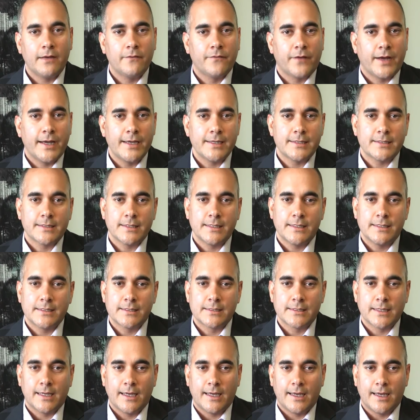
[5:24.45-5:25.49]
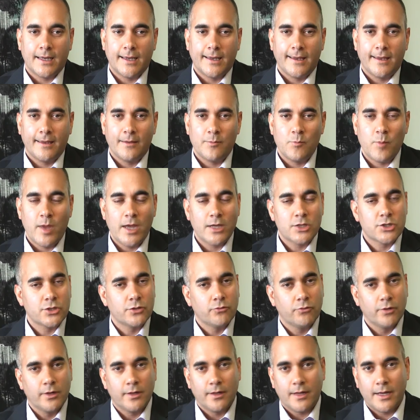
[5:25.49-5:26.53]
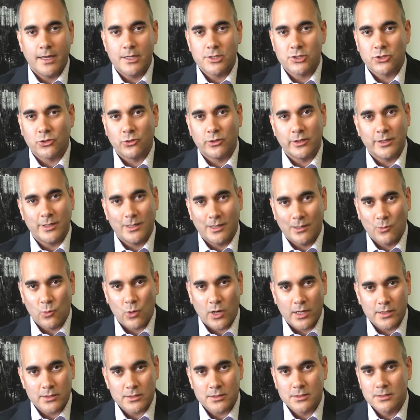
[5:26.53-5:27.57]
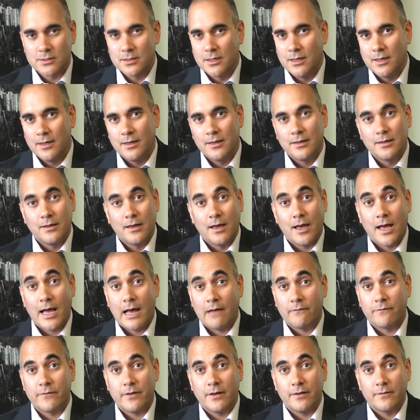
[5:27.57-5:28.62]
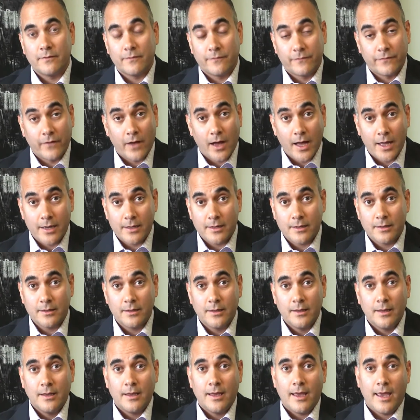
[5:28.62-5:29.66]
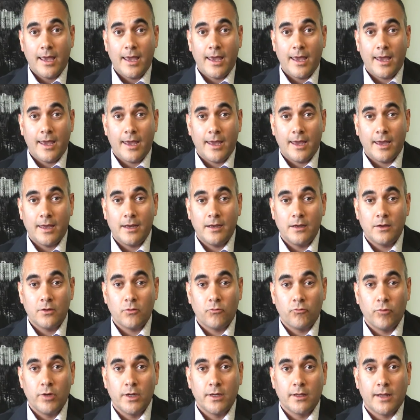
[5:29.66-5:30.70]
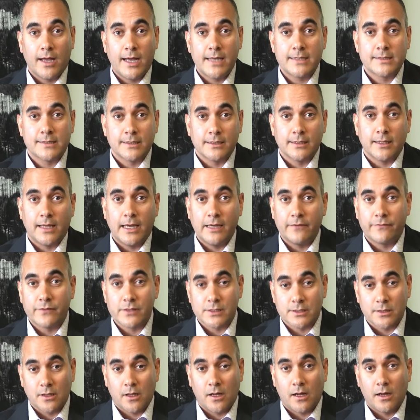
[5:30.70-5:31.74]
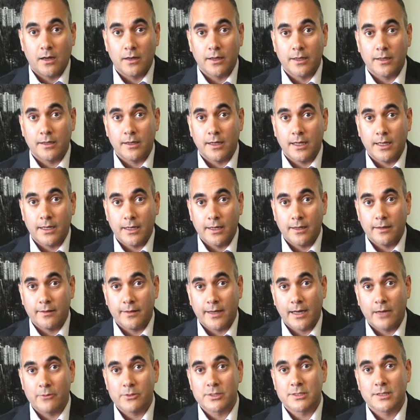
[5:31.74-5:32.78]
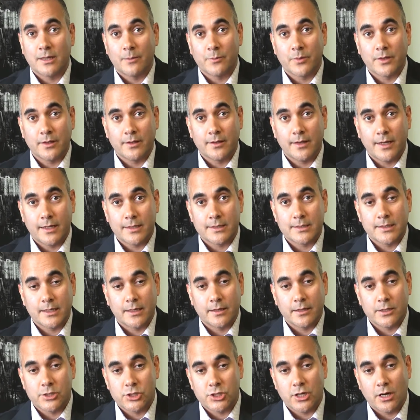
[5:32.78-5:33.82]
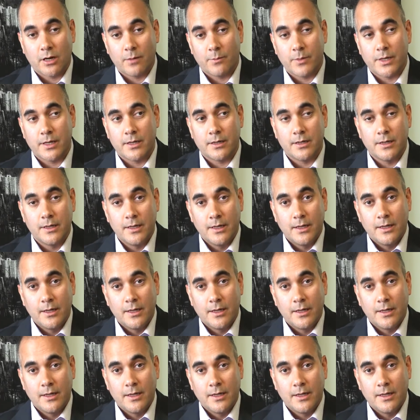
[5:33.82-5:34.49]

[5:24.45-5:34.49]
advice is make sure you realize you're only young once, have fun, and realize that life is long. And that was something that the chairman,